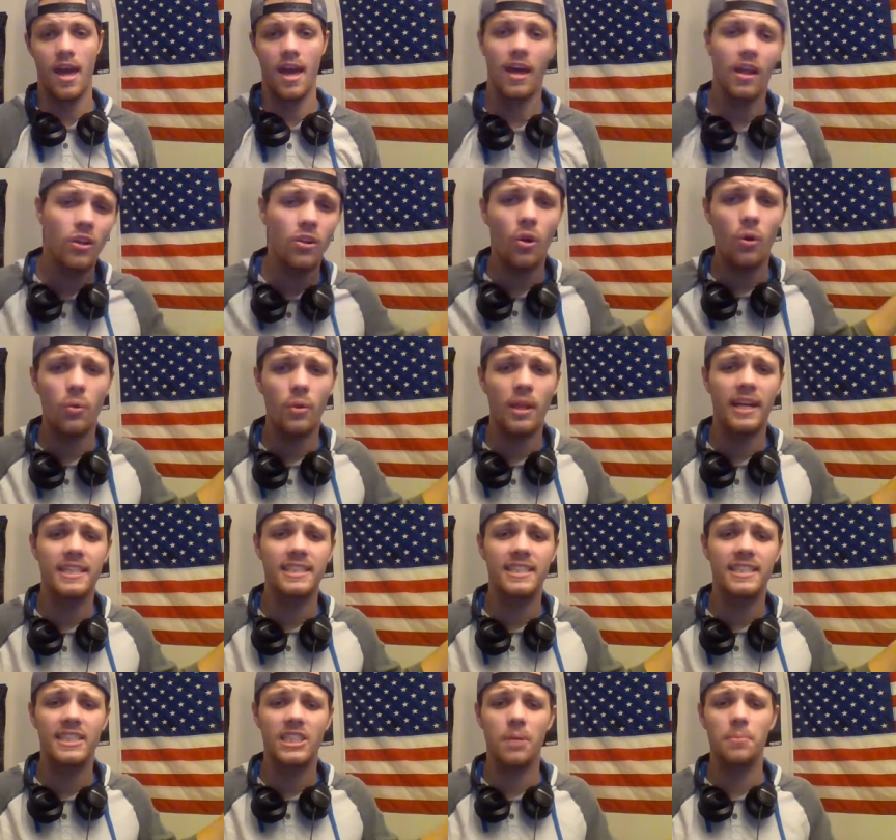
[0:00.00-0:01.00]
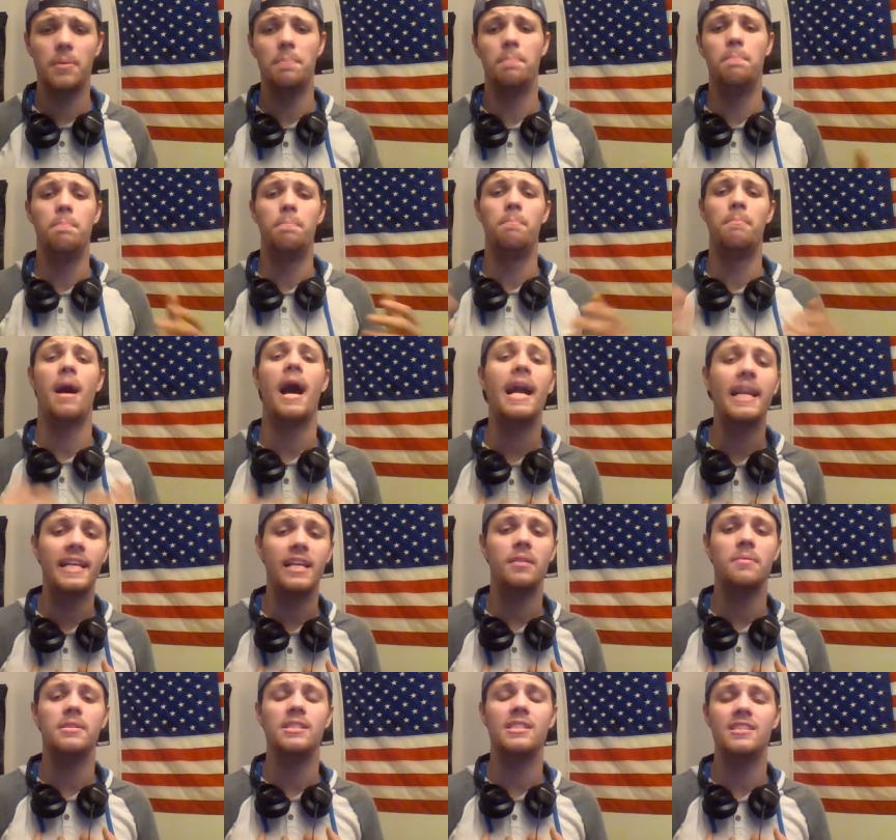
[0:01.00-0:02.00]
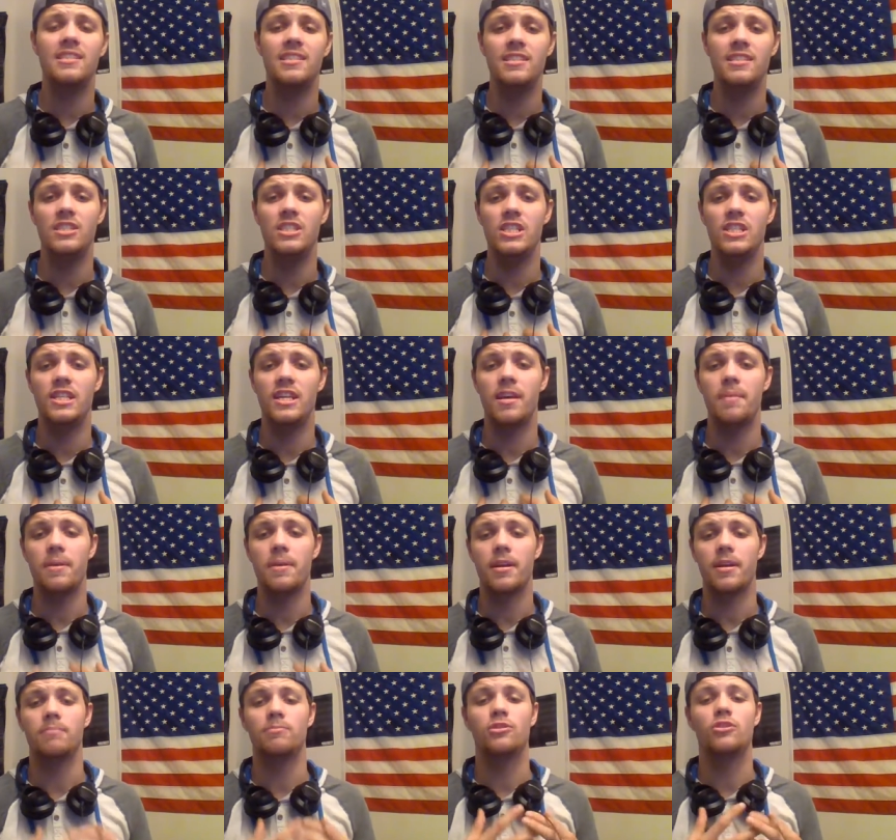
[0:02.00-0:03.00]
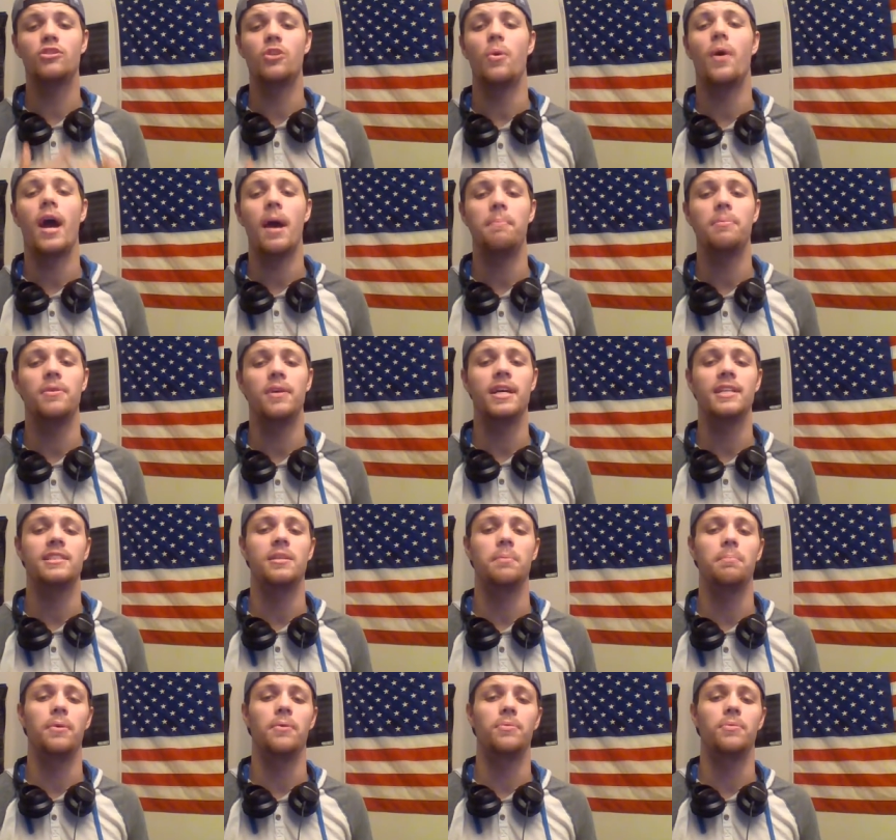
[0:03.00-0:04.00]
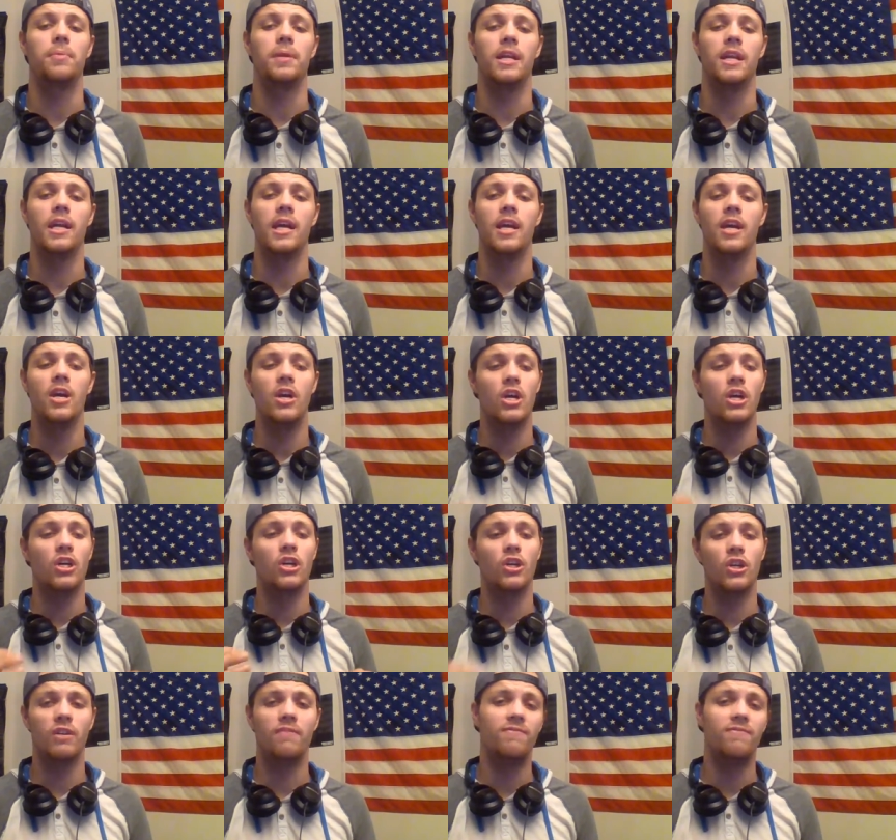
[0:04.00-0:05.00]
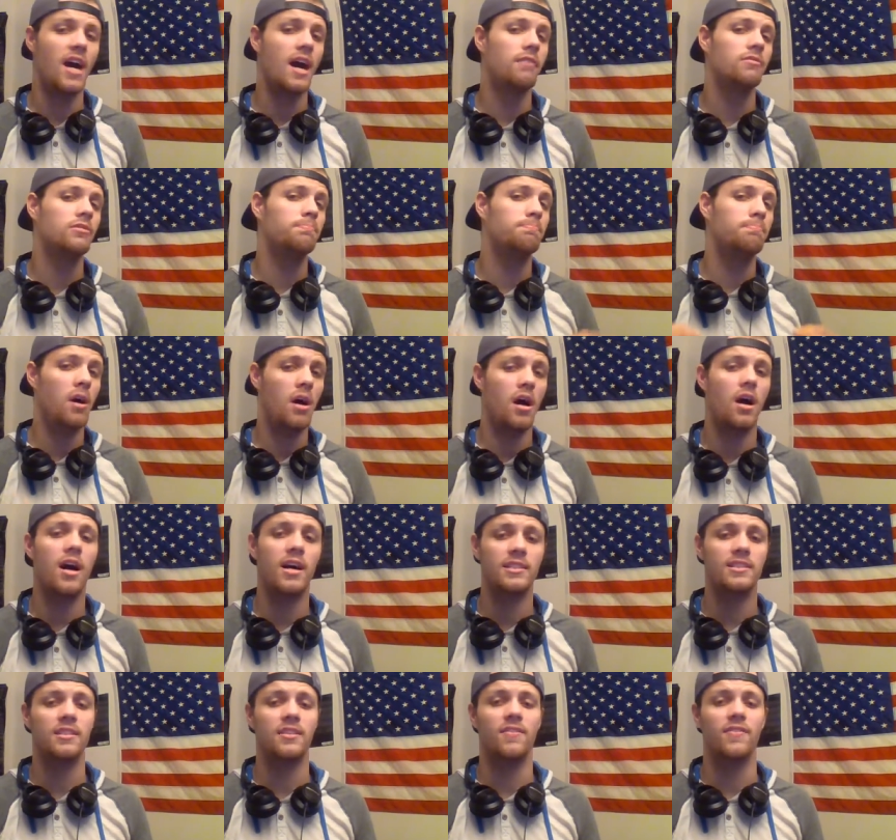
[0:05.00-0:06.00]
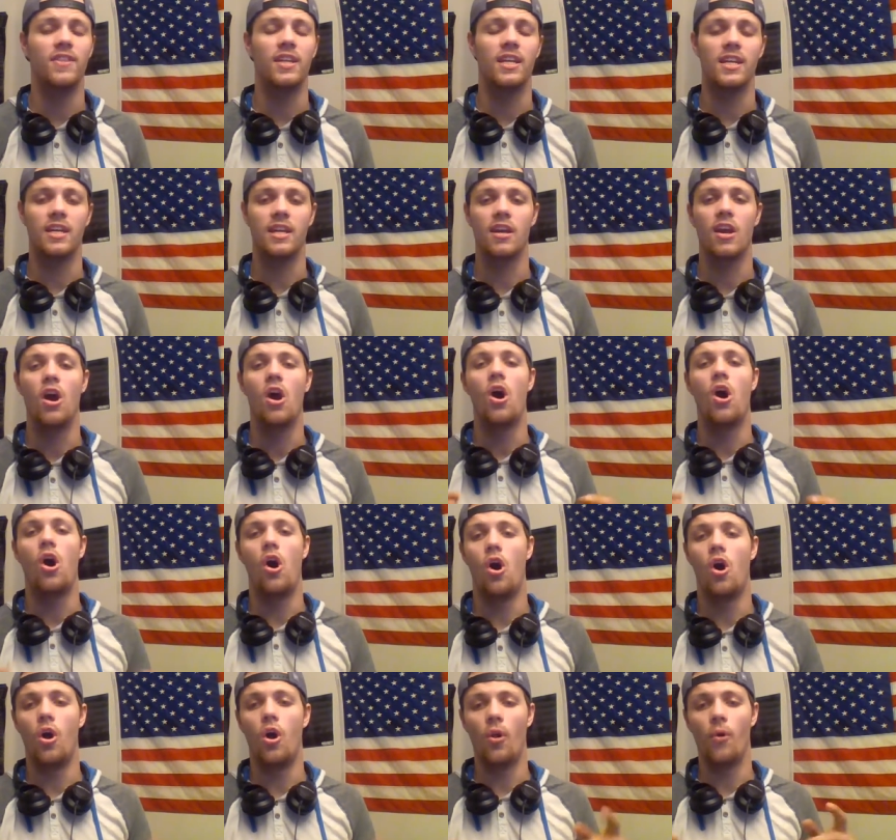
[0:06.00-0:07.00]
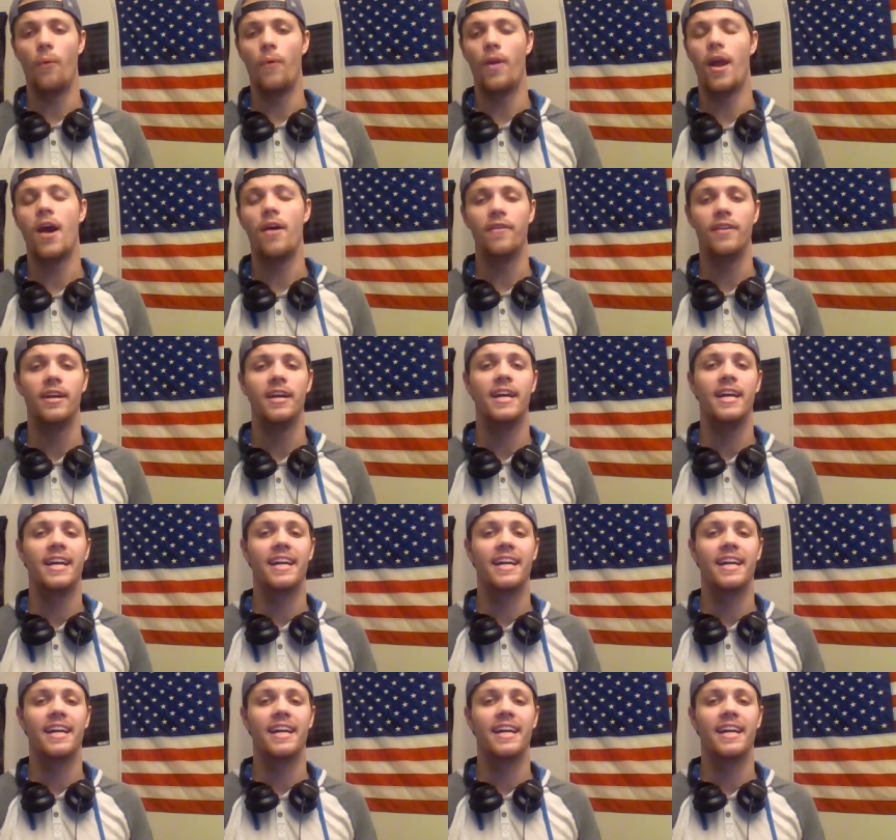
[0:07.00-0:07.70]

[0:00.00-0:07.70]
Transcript: Hello, ladies and gentlemen. My name is TG Gaming. I'm so happy you guys can be with me today. Good vibes, positive thinking all around.